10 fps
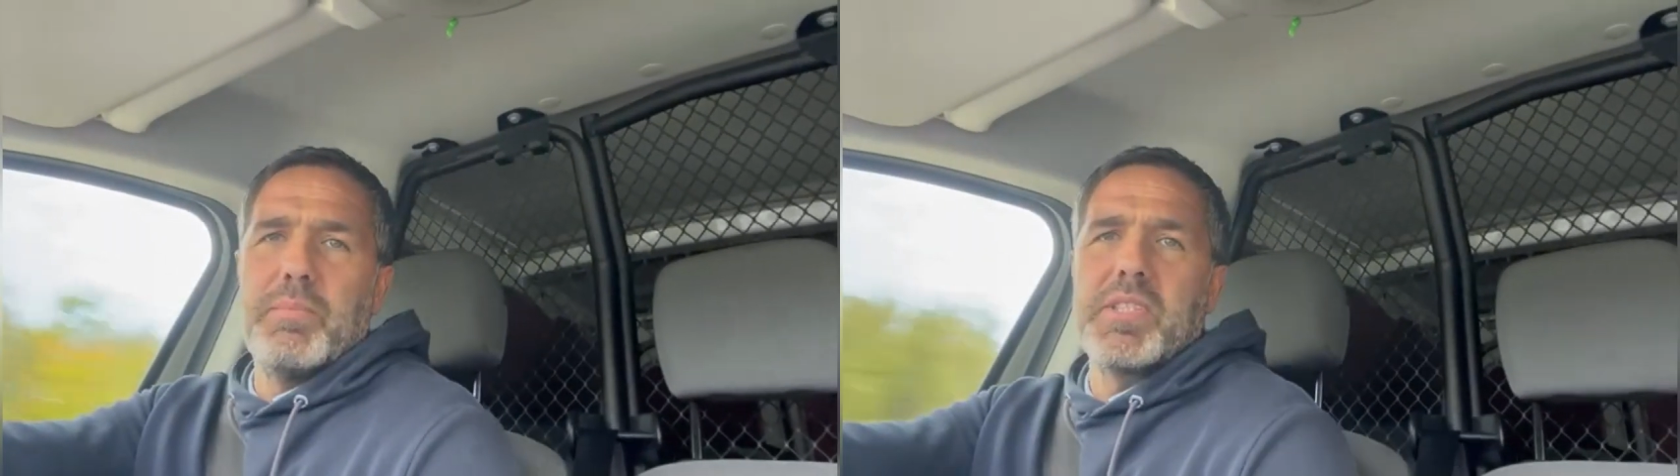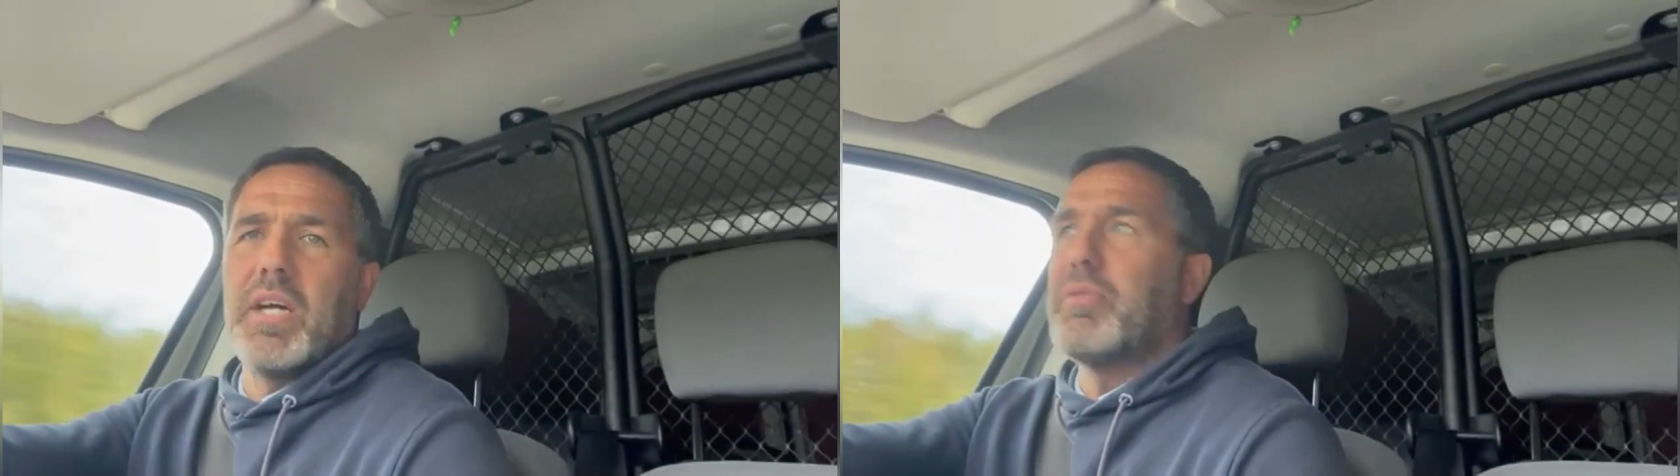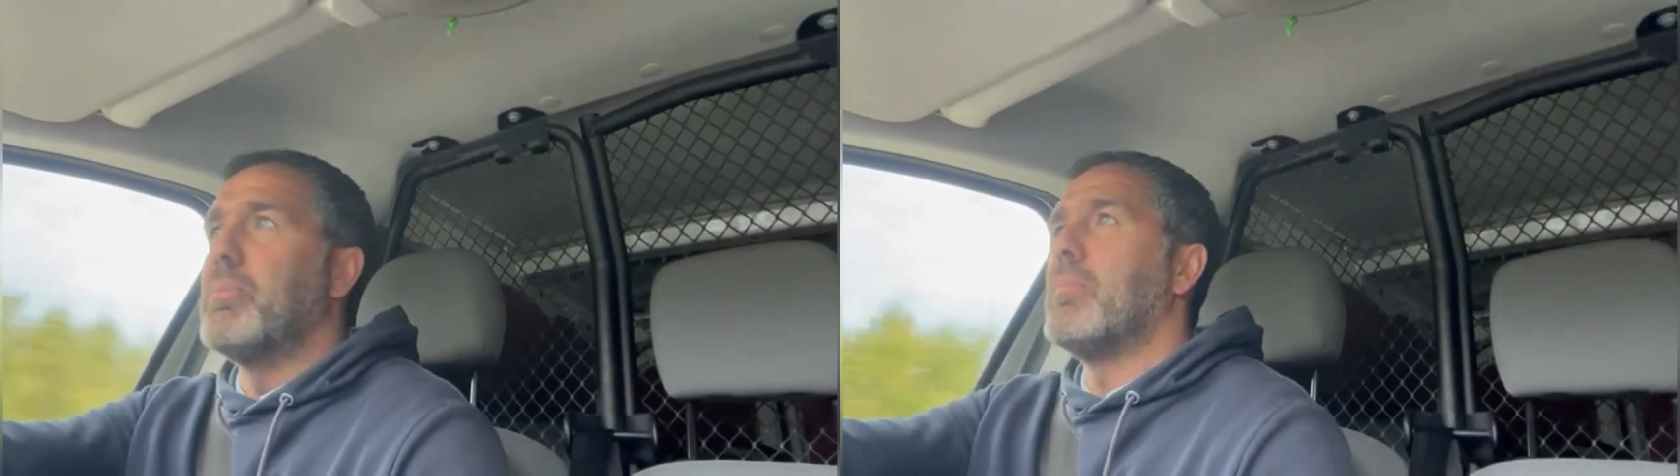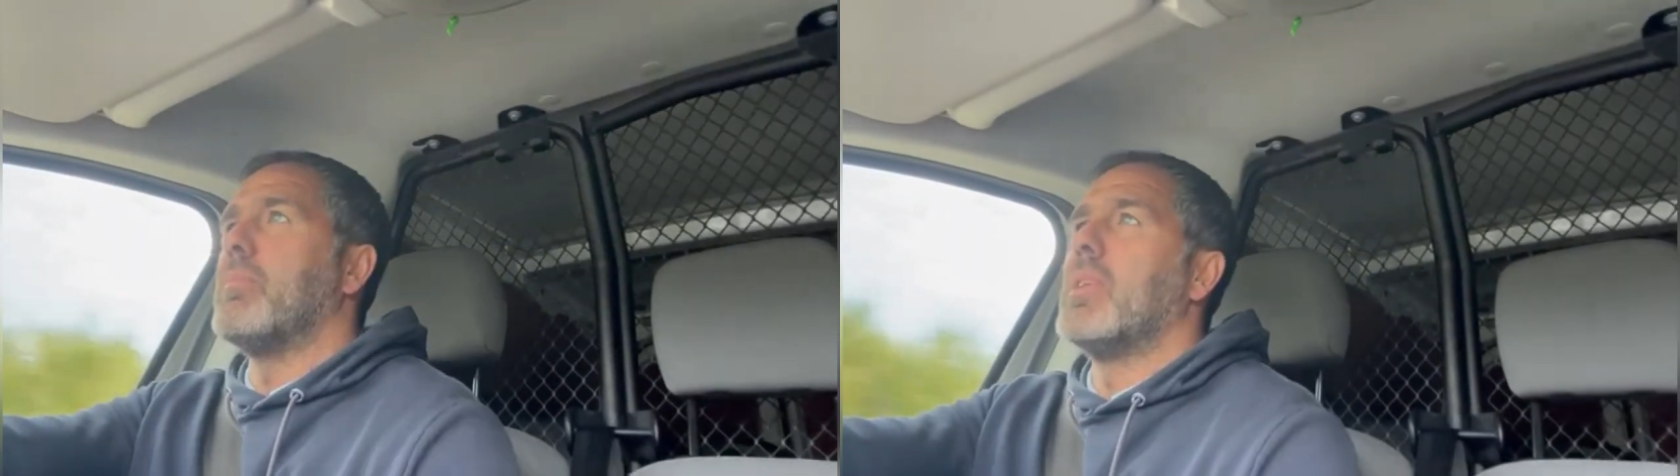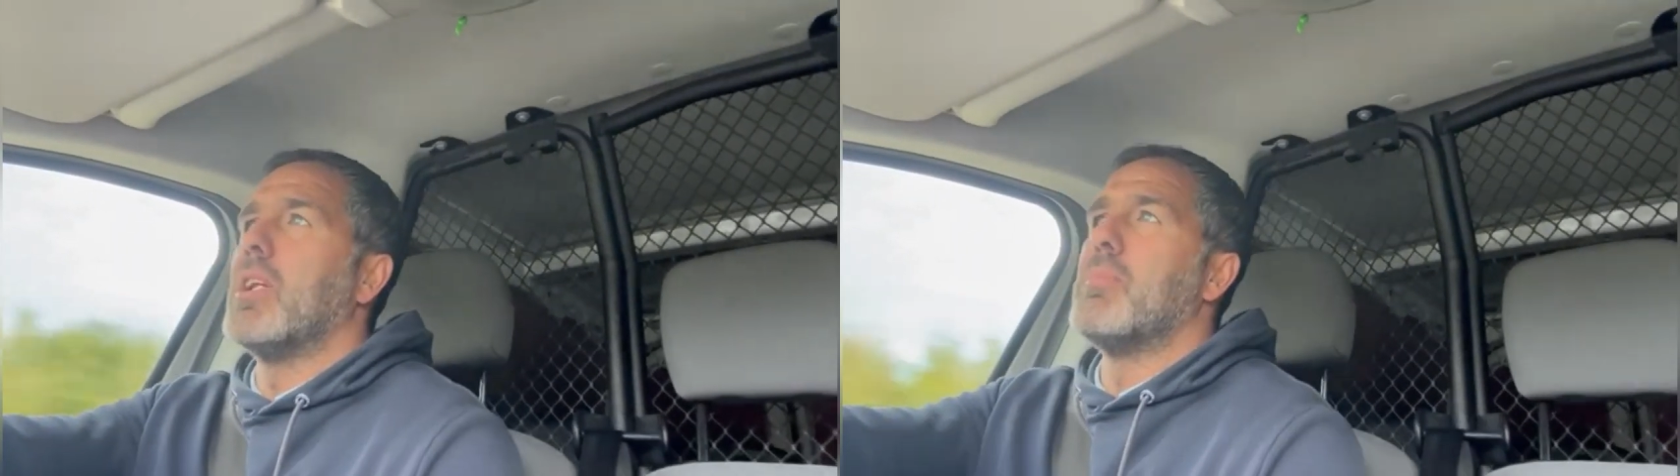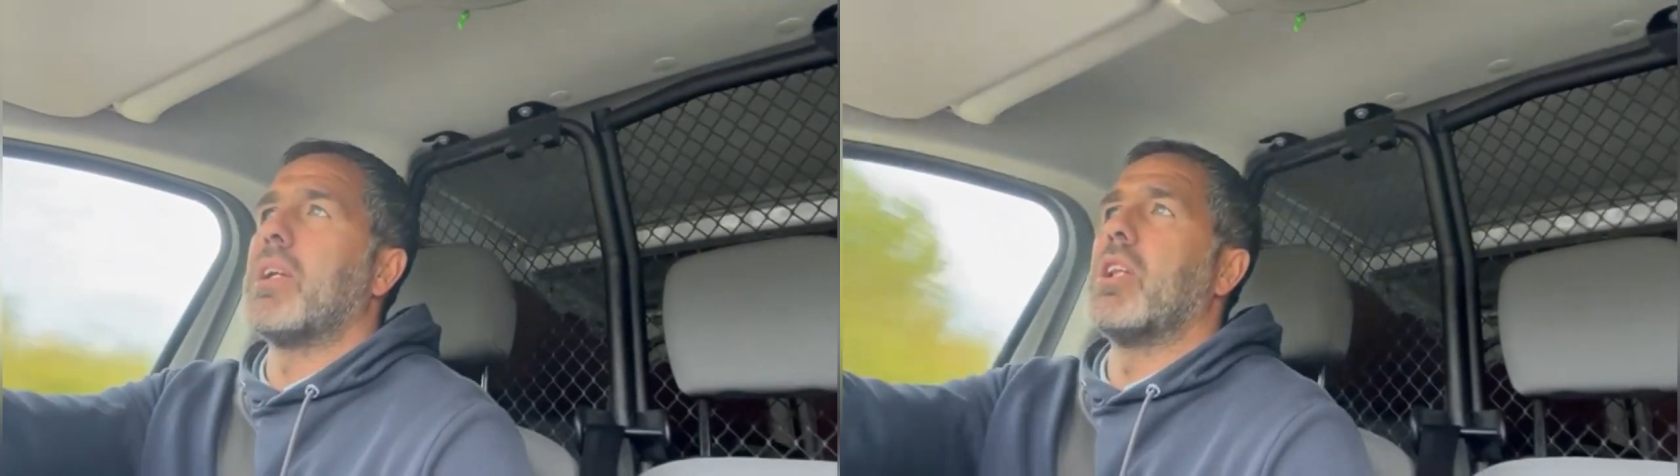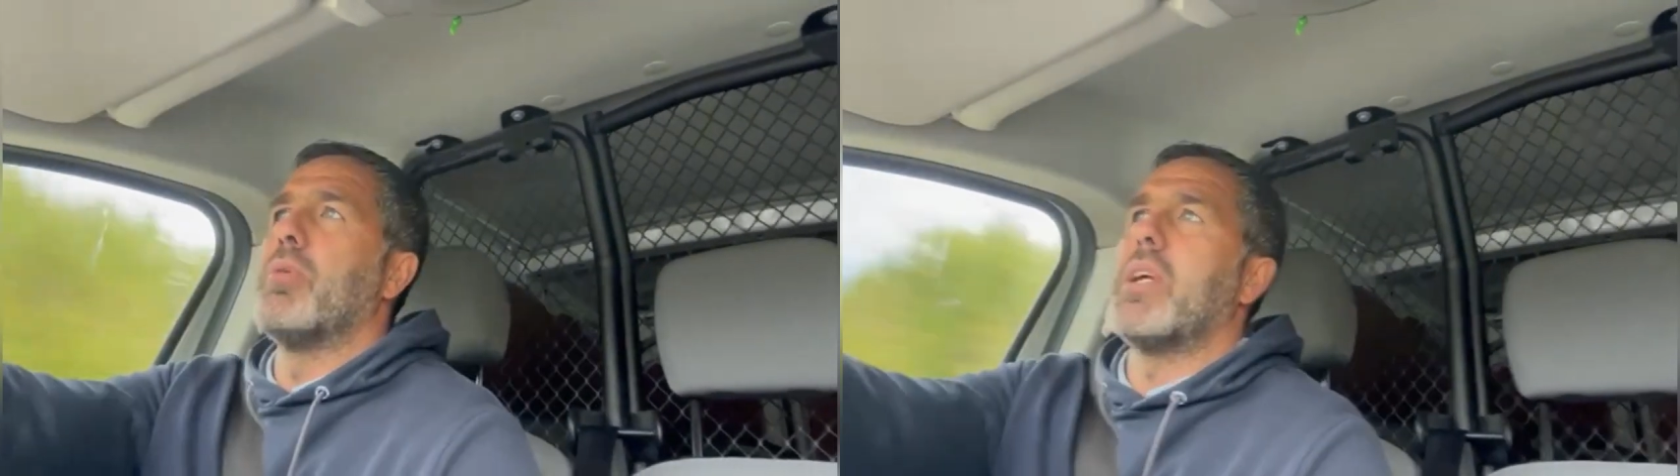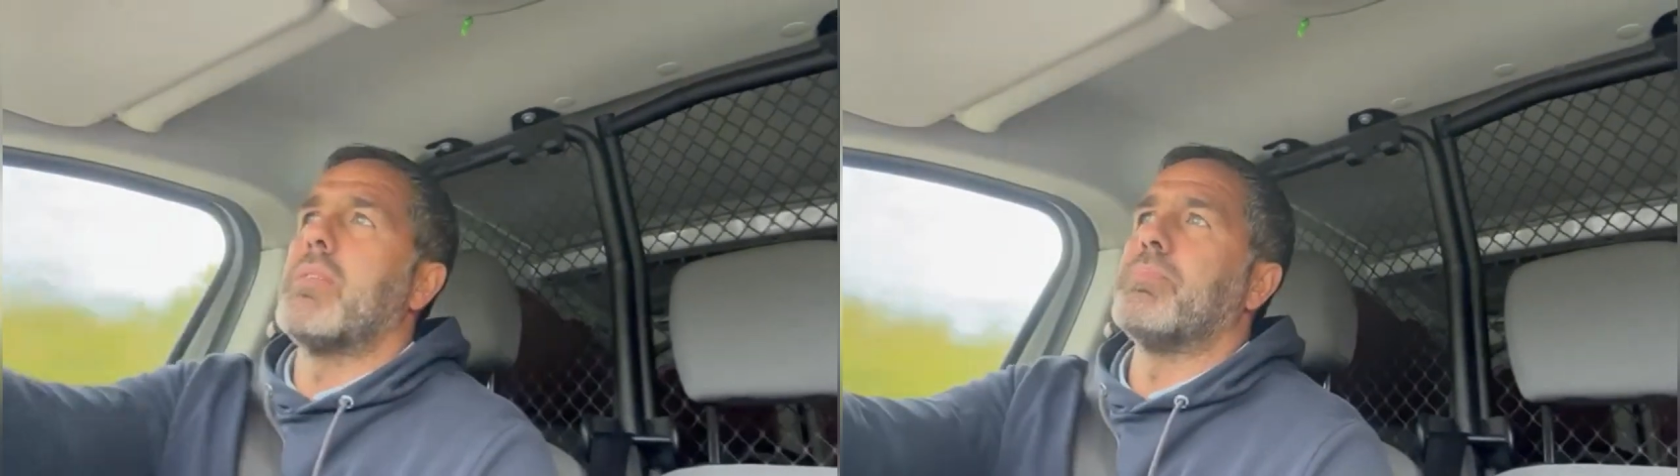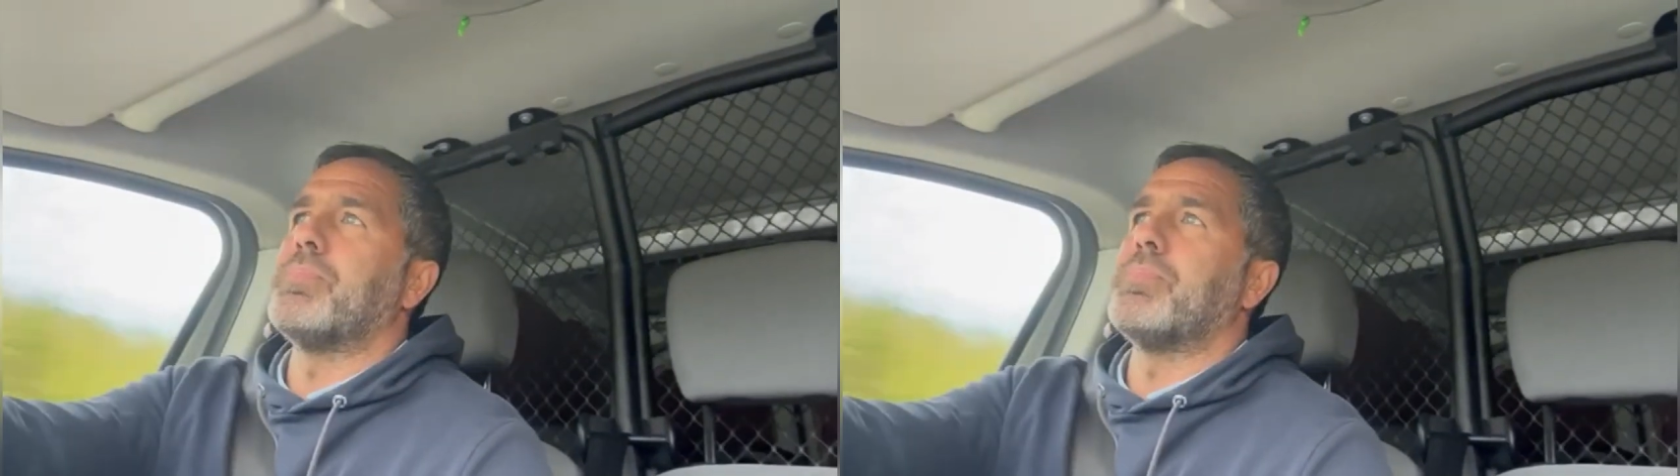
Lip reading: myself and little man Louis.